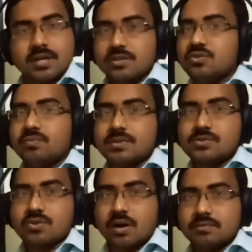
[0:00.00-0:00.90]
and you will
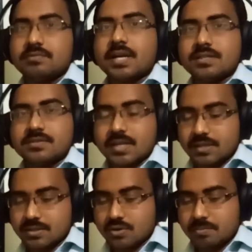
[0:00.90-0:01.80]
solve and
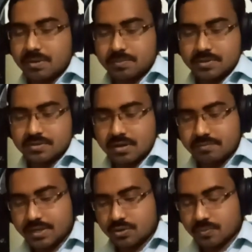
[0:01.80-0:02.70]
send it on my personal
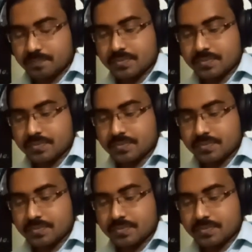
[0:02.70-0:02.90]
window.